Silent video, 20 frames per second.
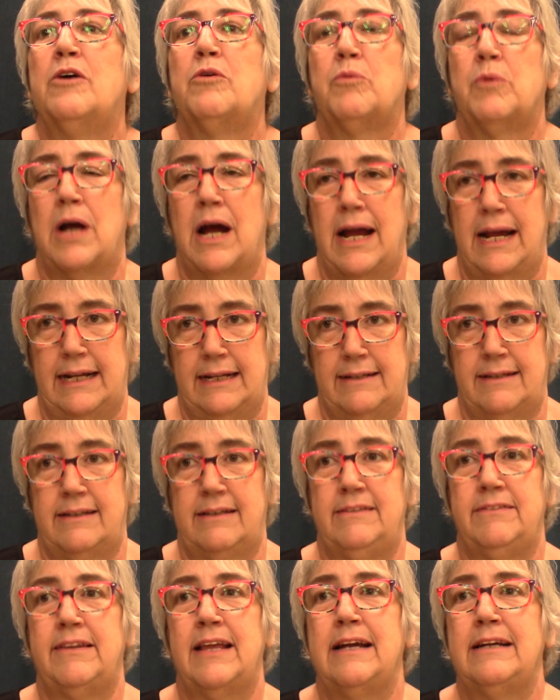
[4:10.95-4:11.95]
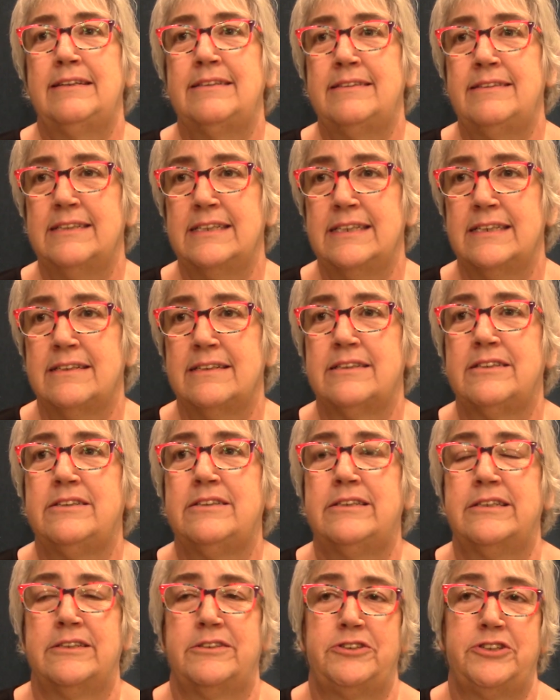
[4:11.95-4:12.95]
Right. They uh,
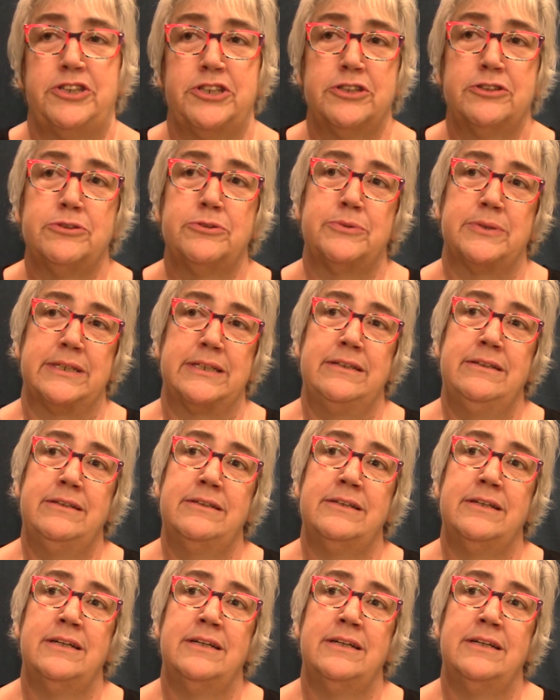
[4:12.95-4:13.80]
sent their children